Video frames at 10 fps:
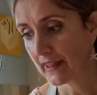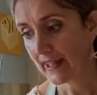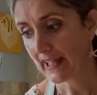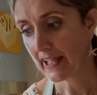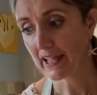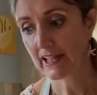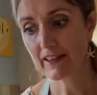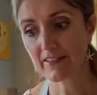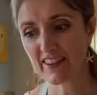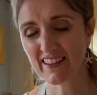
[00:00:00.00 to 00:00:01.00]

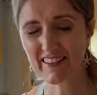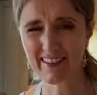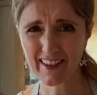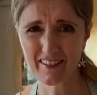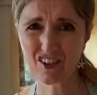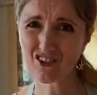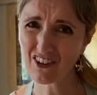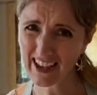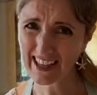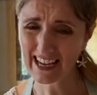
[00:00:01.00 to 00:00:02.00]
And it says
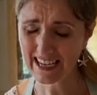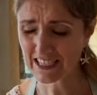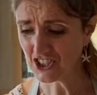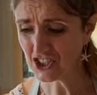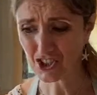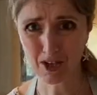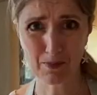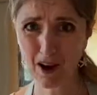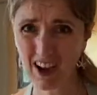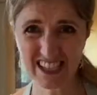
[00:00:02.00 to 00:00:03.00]
granulated sugar, but
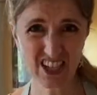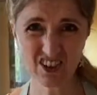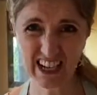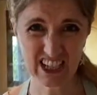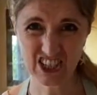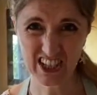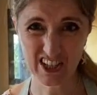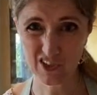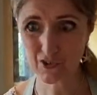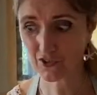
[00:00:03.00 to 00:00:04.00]
I don't actually
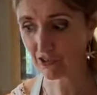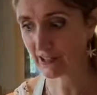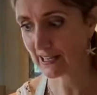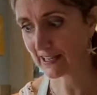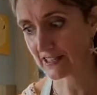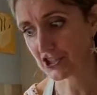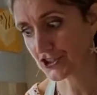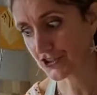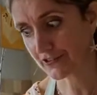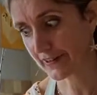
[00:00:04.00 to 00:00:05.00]
use granulated
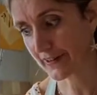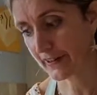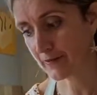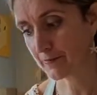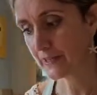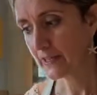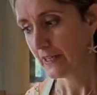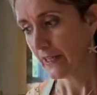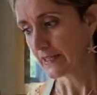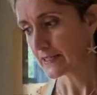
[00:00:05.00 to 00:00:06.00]
sugar at home.
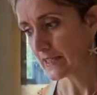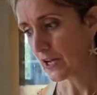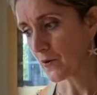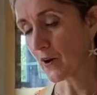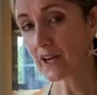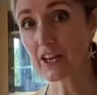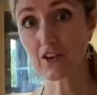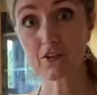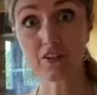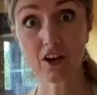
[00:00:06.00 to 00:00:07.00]
So I'm going to
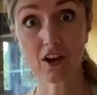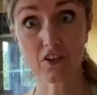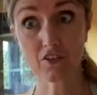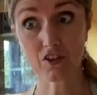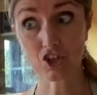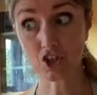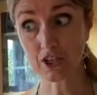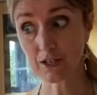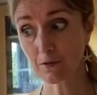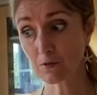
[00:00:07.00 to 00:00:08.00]
use caster
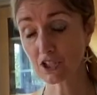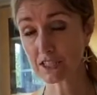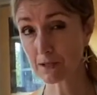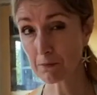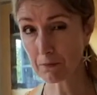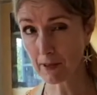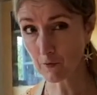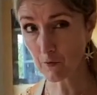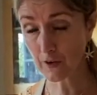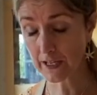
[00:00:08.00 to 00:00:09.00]
sugar, which is a bit
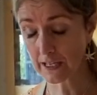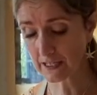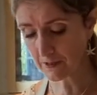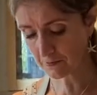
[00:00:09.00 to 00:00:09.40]
finer.